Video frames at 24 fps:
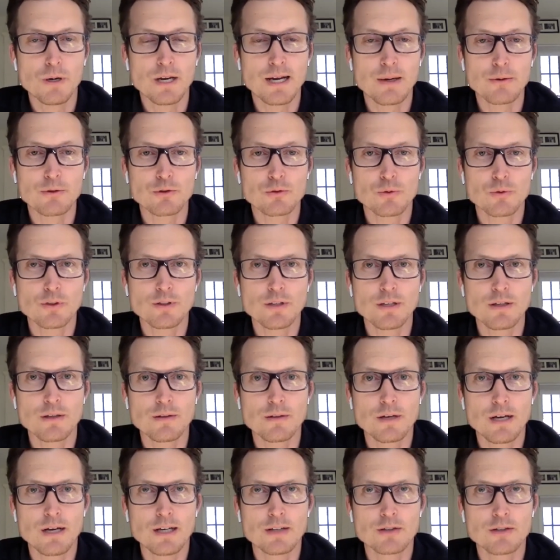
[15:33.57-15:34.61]
But I was really
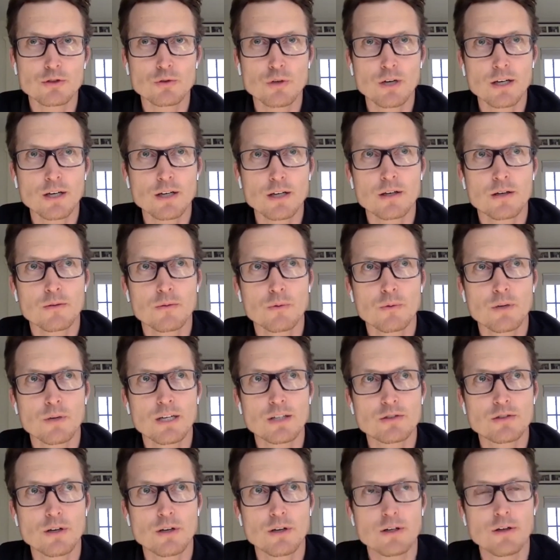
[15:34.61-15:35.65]
uh, struck when
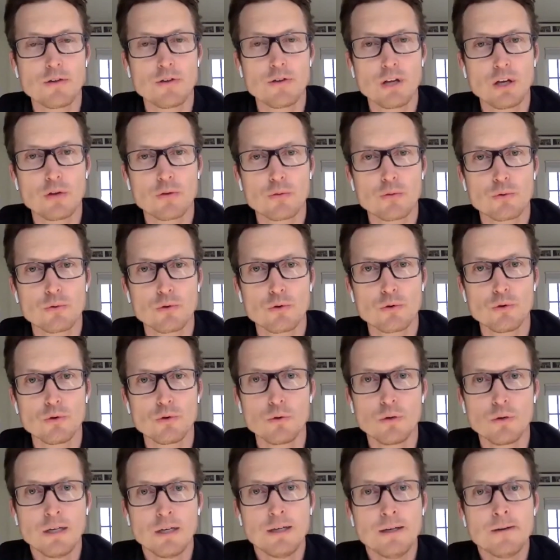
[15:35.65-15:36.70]
I started to think
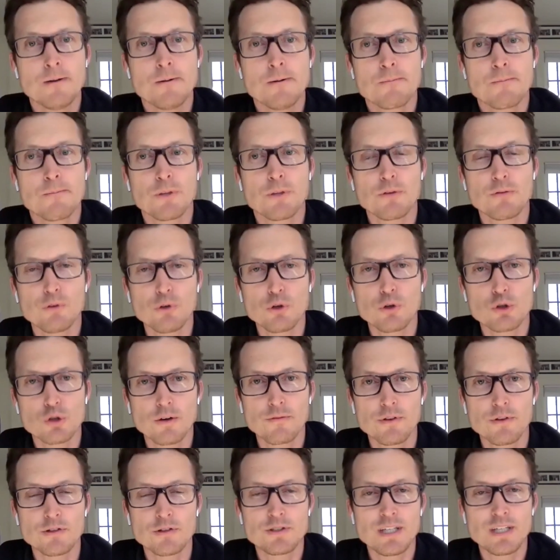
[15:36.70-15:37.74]
through the
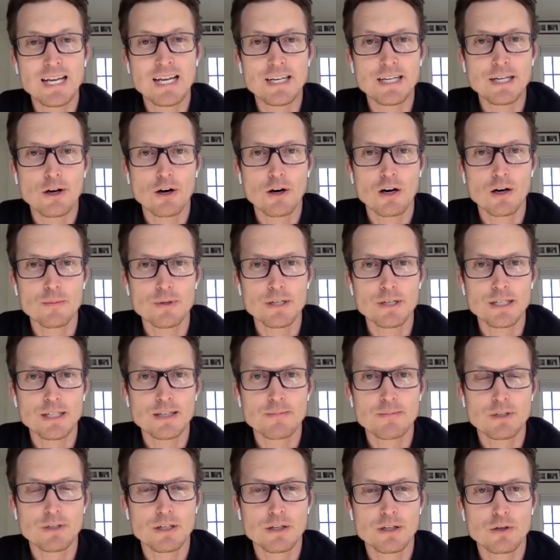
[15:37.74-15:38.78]
future of the standing army,
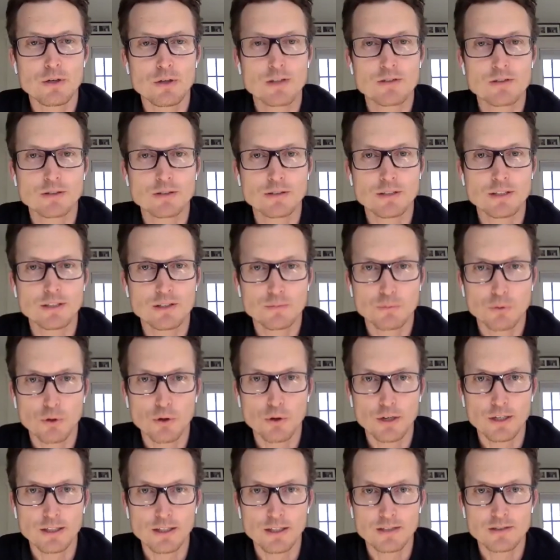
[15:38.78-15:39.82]
and I've been increasingly
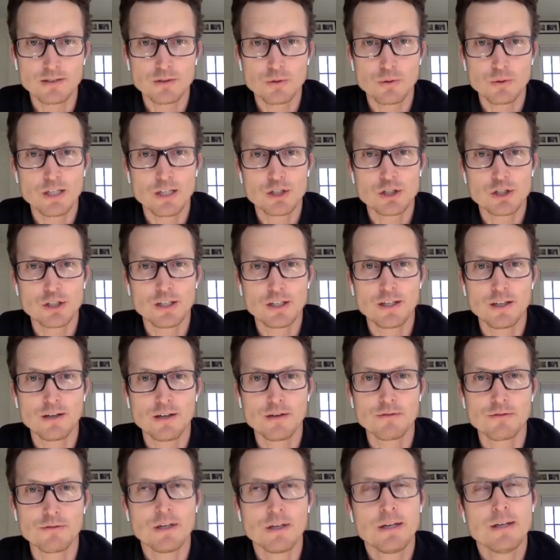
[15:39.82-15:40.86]
exploring this question
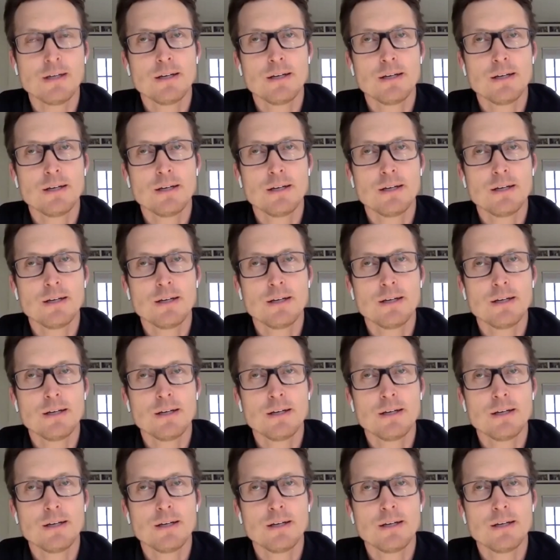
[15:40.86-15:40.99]
of